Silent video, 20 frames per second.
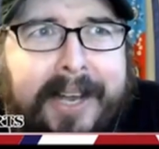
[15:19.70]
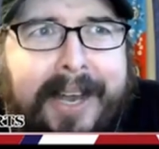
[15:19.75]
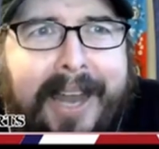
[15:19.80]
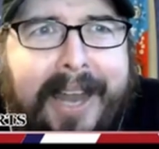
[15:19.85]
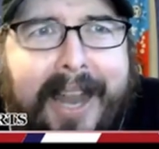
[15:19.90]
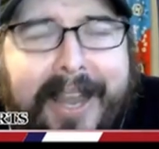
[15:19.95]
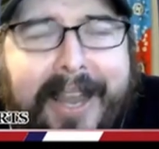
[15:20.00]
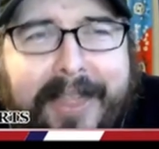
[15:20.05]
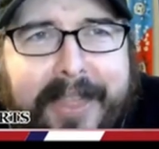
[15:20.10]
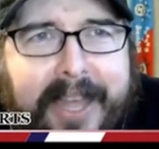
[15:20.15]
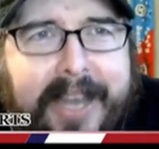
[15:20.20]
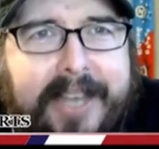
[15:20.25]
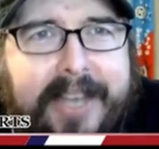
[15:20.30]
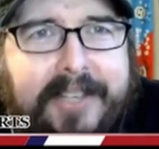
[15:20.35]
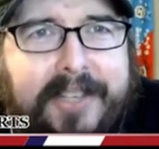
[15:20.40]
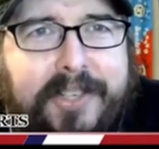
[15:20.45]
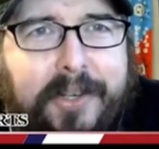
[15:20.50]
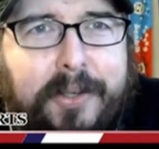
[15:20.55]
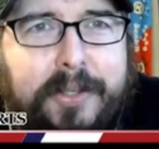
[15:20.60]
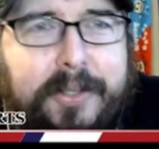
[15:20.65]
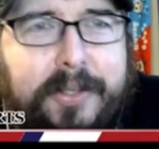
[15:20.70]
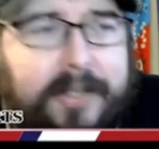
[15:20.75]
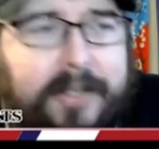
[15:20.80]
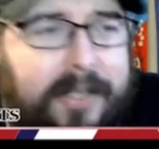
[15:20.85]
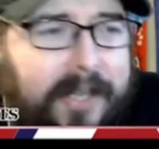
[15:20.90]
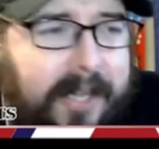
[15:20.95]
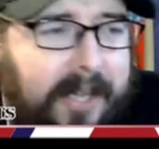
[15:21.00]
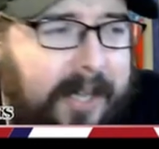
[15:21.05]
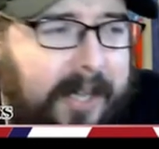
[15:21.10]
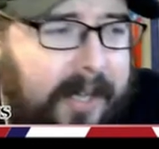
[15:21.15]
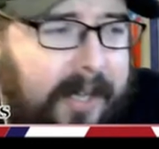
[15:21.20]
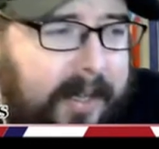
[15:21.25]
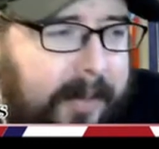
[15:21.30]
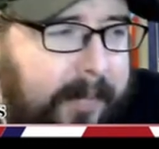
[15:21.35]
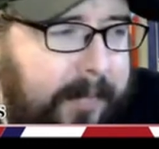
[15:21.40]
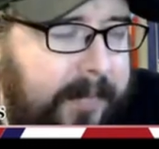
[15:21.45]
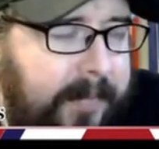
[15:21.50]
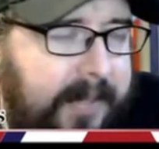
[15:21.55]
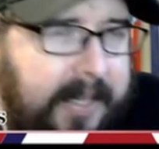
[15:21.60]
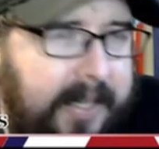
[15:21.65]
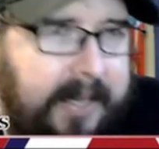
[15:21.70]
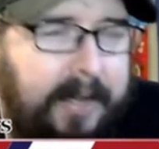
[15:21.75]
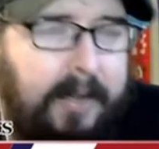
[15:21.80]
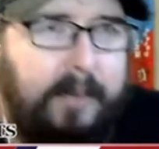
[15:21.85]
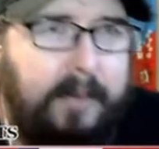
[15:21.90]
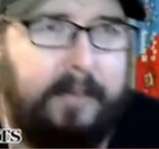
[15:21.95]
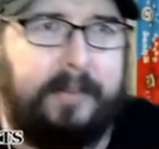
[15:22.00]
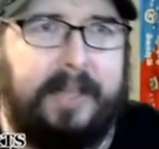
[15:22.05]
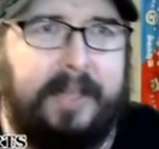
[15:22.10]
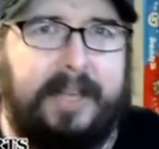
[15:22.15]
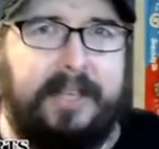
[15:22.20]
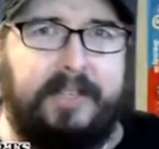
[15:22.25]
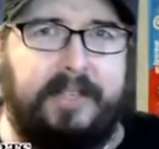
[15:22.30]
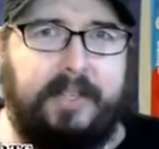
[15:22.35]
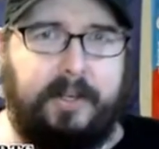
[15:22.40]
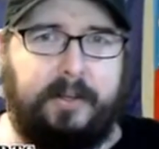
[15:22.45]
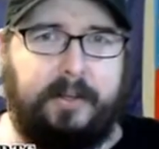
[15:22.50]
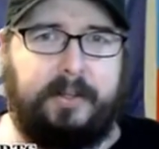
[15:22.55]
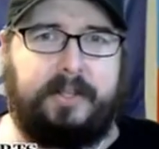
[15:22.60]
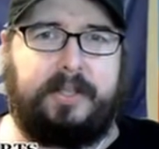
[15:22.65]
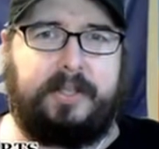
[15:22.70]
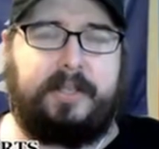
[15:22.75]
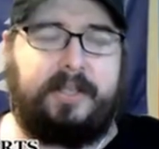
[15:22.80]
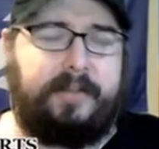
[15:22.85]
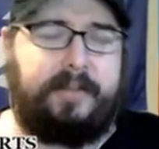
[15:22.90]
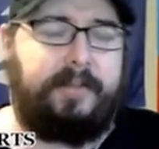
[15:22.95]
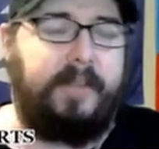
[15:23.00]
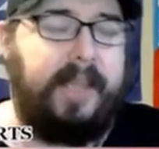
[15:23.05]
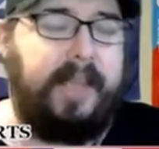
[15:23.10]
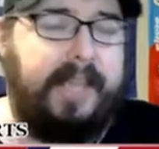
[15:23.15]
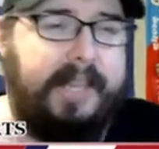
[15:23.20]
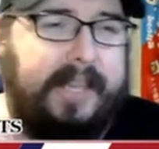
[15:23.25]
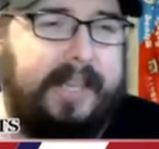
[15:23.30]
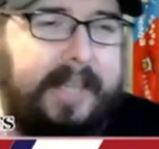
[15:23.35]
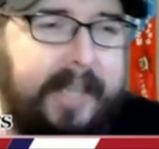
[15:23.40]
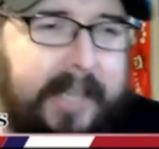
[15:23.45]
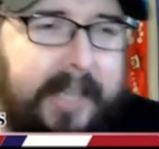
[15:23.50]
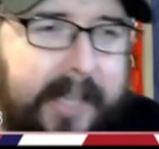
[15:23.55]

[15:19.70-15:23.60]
and then it shows um you know then it shows finn